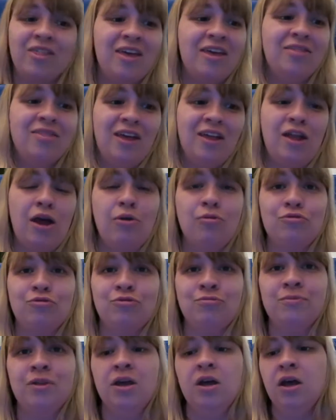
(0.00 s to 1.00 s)
Really, they
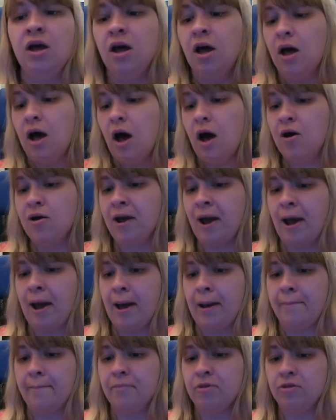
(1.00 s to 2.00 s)
don't.
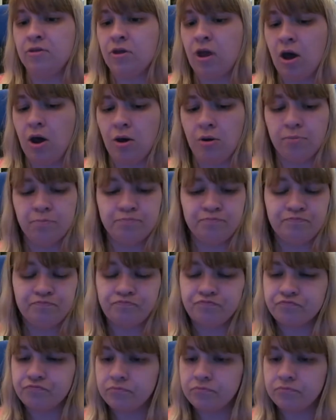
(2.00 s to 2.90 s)
Okay, so.